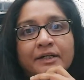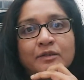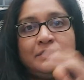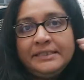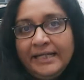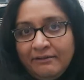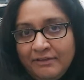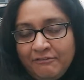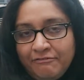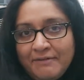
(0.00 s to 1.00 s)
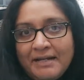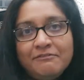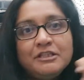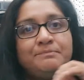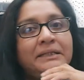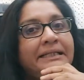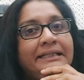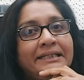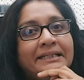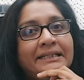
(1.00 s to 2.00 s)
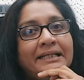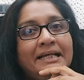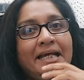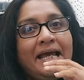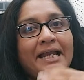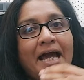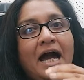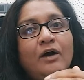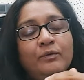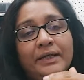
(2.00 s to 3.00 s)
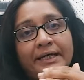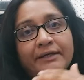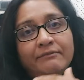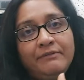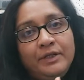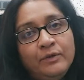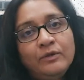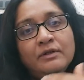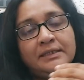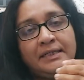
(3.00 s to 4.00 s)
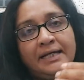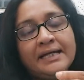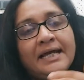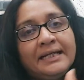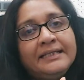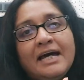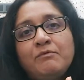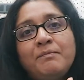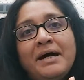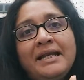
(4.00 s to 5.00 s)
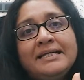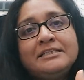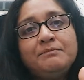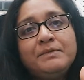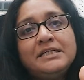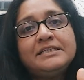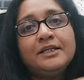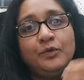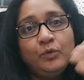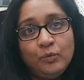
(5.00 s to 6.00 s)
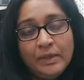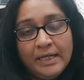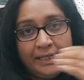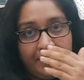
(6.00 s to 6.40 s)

crusade if one was political. And how, like, we know Anagarika Dharmapala as the person who